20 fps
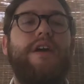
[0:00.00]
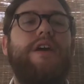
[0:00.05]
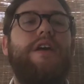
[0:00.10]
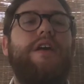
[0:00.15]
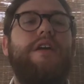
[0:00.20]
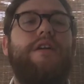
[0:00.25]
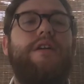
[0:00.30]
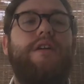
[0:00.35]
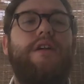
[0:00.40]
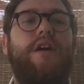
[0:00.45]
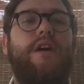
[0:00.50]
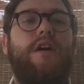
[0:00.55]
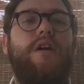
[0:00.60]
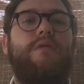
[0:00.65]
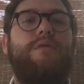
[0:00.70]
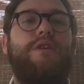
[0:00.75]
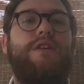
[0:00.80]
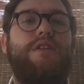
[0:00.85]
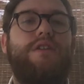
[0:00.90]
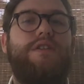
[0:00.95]
And it
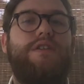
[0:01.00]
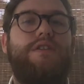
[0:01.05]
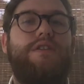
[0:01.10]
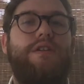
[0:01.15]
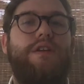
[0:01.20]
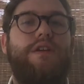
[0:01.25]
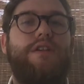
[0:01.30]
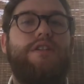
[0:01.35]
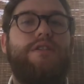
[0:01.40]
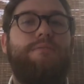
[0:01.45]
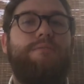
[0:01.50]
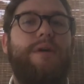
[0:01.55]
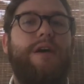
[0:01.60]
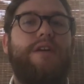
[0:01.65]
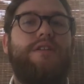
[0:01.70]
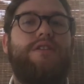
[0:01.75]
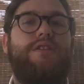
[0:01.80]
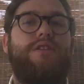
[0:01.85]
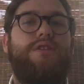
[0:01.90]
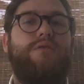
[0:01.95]
always is
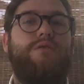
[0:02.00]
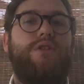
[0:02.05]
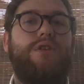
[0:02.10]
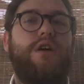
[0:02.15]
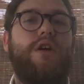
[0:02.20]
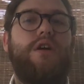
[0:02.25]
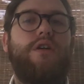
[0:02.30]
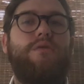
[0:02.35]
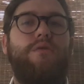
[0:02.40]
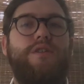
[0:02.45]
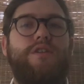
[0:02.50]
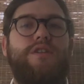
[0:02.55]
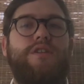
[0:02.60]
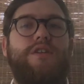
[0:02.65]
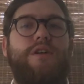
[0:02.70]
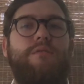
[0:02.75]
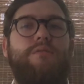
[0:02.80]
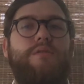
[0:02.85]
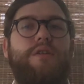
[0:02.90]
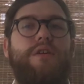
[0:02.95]
best to talk with
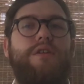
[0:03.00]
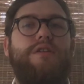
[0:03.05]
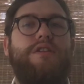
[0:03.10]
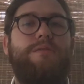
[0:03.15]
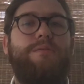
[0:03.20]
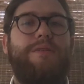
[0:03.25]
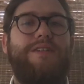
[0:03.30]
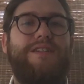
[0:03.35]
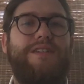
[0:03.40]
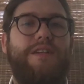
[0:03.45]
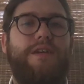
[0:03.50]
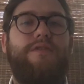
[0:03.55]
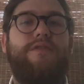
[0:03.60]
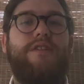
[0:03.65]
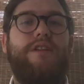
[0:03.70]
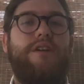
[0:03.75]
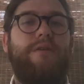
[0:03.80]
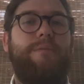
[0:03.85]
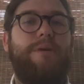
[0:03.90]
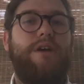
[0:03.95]
someone
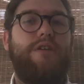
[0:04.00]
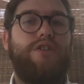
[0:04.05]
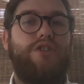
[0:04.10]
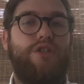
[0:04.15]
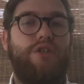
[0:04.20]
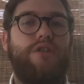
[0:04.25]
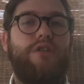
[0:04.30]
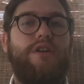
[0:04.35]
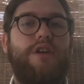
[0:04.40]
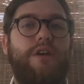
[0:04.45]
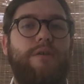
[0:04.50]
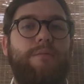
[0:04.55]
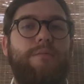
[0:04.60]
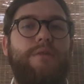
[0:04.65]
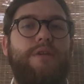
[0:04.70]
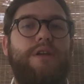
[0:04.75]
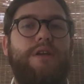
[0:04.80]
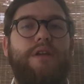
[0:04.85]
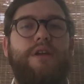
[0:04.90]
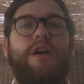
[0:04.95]
specifically about your
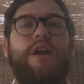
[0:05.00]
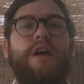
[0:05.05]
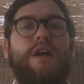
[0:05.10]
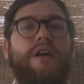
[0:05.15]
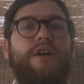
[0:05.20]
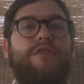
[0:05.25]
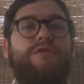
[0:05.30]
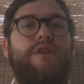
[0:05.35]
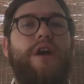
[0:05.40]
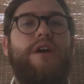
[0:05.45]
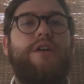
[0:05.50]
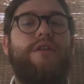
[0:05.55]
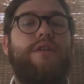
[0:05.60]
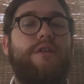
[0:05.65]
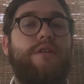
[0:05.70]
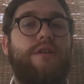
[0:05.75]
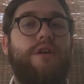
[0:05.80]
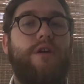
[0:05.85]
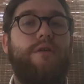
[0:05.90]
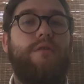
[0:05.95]
company rather
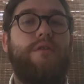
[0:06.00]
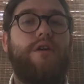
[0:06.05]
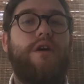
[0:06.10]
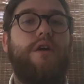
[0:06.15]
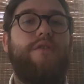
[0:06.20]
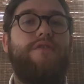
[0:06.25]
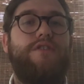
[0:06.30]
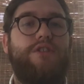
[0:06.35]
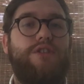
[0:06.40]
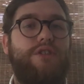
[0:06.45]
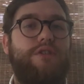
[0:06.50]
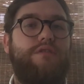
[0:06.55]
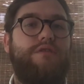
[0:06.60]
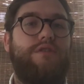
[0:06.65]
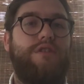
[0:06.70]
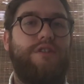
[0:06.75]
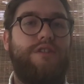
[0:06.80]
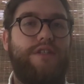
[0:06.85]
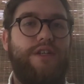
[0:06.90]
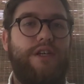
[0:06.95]
than going off of
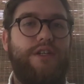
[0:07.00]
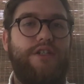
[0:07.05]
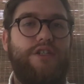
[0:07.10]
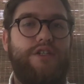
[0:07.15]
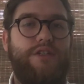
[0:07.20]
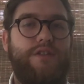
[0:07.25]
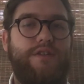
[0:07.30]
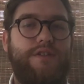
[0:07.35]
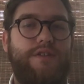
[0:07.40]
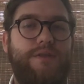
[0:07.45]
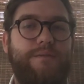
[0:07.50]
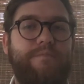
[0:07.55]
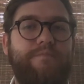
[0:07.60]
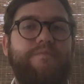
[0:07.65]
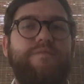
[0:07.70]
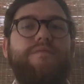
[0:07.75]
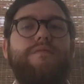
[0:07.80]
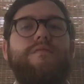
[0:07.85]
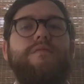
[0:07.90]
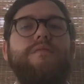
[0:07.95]
generalizations.
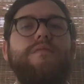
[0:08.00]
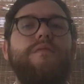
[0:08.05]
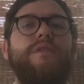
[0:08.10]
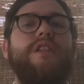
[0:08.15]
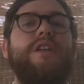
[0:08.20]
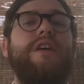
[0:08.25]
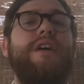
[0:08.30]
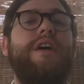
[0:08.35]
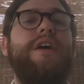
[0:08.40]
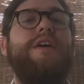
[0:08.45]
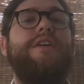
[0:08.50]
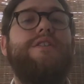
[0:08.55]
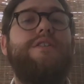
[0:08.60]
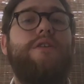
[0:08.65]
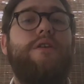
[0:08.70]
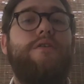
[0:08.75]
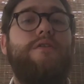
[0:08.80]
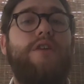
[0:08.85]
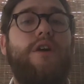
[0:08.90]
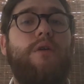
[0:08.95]

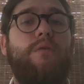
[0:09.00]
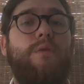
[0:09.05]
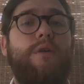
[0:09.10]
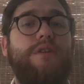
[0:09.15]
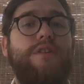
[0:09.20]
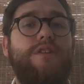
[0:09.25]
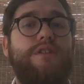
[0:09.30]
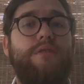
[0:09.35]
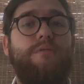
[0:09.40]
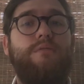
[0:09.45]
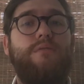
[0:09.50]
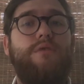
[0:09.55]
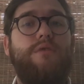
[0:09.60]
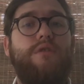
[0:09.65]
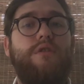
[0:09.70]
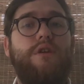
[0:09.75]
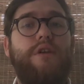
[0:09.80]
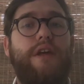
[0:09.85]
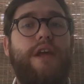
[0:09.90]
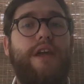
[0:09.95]
So if y'all want some
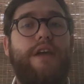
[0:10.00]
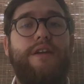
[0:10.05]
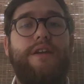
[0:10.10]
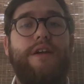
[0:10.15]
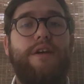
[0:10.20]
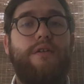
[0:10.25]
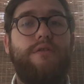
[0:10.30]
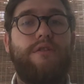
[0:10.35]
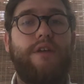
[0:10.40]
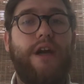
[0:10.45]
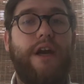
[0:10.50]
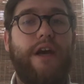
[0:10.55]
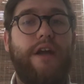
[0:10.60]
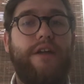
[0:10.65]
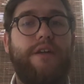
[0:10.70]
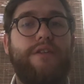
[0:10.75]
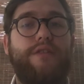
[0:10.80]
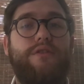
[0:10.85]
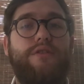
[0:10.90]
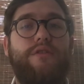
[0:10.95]
more handheld
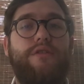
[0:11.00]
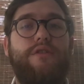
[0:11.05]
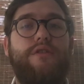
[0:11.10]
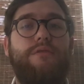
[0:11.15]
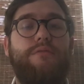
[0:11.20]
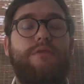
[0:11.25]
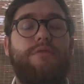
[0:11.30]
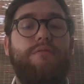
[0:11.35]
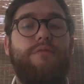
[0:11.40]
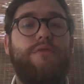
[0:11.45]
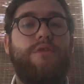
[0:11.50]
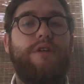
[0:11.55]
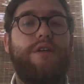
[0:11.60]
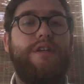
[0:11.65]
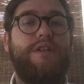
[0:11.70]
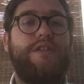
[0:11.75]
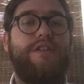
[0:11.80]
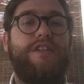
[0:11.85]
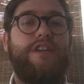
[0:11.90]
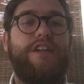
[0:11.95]
guidance or a little bit more
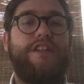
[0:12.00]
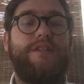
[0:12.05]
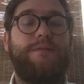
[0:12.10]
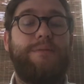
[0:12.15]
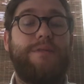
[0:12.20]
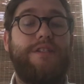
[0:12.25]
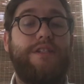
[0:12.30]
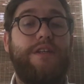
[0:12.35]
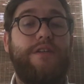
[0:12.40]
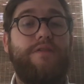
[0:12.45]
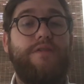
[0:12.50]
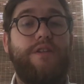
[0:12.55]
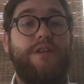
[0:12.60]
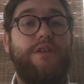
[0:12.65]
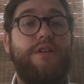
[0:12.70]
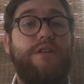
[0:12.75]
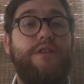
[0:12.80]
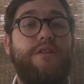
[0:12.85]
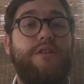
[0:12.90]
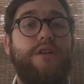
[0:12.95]
insight specifically
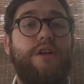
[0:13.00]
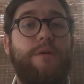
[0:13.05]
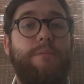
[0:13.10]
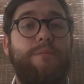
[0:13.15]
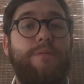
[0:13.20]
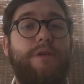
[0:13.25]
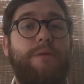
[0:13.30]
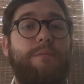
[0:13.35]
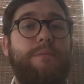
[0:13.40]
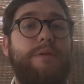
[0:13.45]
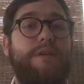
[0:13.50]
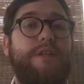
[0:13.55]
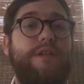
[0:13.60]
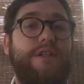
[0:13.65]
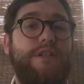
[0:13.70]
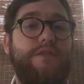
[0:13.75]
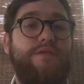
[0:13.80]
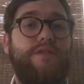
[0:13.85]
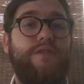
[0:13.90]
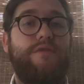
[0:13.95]
to your company,
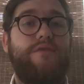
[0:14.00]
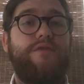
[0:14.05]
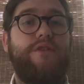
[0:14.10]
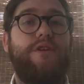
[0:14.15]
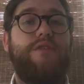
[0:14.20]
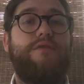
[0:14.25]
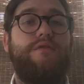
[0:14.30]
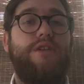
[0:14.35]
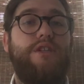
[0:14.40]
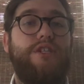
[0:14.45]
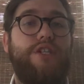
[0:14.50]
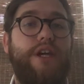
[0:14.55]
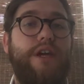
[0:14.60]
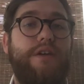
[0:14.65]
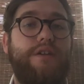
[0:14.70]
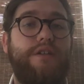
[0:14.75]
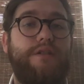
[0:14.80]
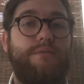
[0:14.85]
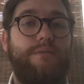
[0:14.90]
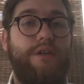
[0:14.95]
please feel free to reach
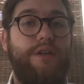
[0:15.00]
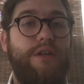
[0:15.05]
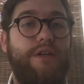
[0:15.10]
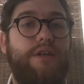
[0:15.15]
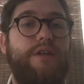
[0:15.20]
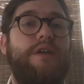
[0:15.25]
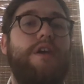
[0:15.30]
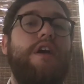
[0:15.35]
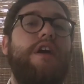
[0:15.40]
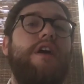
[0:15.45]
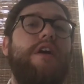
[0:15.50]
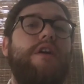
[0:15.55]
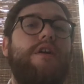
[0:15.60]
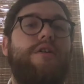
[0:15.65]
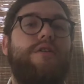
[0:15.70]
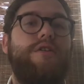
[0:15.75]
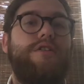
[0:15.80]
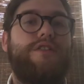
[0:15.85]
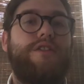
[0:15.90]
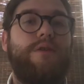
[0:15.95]
out to me
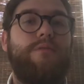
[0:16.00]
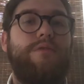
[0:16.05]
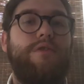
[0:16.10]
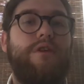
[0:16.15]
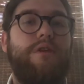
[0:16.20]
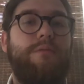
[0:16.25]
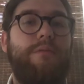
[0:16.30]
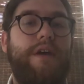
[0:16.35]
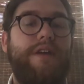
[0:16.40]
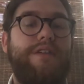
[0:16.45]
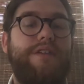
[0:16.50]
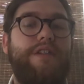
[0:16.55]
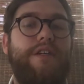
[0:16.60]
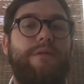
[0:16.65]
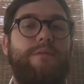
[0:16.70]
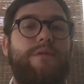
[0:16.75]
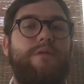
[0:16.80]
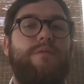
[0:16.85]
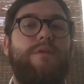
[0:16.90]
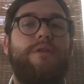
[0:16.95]
or someone on my
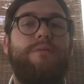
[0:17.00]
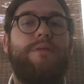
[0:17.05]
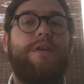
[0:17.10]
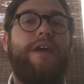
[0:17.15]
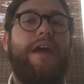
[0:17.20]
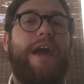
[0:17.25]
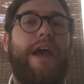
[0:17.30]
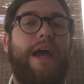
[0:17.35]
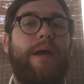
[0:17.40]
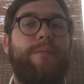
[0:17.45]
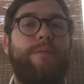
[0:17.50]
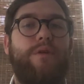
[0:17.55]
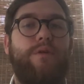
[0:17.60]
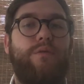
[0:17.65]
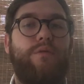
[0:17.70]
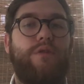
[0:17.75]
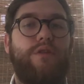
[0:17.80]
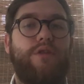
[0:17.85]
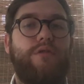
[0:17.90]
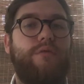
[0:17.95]
team, and we'd be happy to
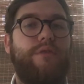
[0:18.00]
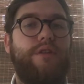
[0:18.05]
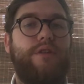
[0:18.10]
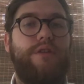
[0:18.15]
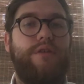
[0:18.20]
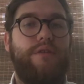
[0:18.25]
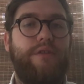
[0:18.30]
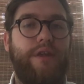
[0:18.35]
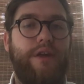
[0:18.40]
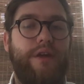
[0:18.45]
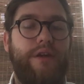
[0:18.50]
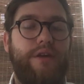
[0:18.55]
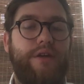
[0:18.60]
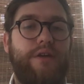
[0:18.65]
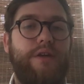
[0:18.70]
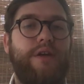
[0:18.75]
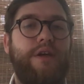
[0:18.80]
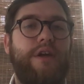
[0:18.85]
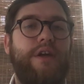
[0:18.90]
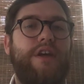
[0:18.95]
work with you
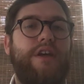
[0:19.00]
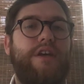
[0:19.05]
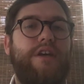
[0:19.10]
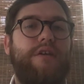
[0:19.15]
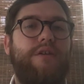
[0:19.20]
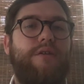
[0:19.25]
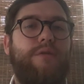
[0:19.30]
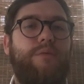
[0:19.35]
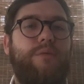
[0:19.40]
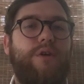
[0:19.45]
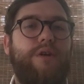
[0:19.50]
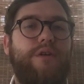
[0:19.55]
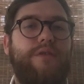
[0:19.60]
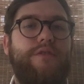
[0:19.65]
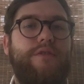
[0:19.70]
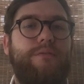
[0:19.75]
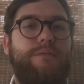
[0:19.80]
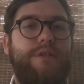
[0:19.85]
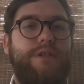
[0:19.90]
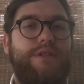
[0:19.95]
there here at
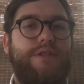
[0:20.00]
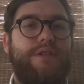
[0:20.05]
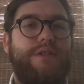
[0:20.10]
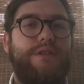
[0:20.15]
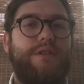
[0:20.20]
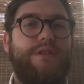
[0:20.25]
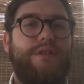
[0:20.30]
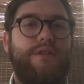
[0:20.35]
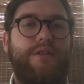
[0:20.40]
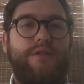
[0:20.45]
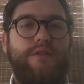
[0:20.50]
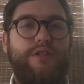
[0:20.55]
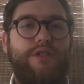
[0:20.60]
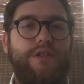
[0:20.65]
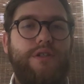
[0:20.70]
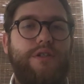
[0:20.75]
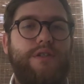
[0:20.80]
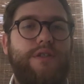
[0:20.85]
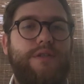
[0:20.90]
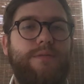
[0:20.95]
Waterford Business
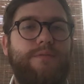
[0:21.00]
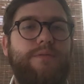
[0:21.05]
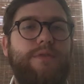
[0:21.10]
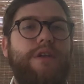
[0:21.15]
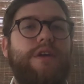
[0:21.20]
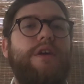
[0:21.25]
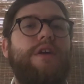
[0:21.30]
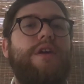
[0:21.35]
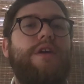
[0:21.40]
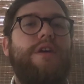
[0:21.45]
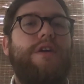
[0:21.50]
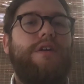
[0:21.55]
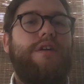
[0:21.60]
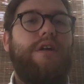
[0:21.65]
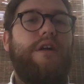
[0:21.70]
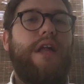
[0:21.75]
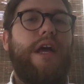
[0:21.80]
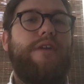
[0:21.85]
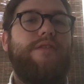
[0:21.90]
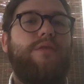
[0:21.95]
Solutions.
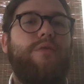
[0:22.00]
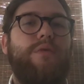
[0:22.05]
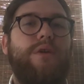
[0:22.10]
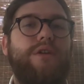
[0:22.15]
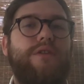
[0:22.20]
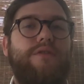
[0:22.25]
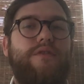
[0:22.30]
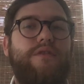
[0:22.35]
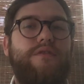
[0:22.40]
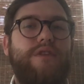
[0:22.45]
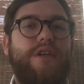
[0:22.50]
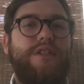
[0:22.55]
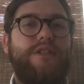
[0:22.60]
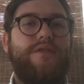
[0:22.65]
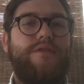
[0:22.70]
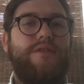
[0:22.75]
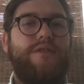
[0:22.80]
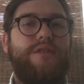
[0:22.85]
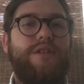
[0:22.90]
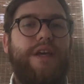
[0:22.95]
Y'all have a wonderful rest
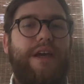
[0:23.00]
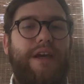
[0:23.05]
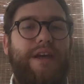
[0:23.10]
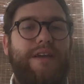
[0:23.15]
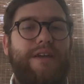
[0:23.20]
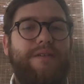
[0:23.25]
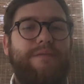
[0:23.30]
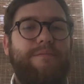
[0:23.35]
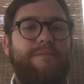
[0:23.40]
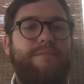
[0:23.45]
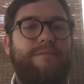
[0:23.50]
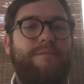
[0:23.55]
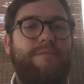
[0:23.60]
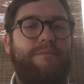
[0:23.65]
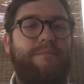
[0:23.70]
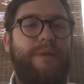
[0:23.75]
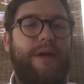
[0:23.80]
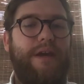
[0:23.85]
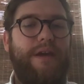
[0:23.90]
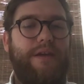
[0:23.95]
of your day.
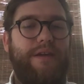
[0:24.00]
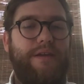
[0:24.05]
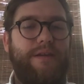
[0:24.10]
Bye.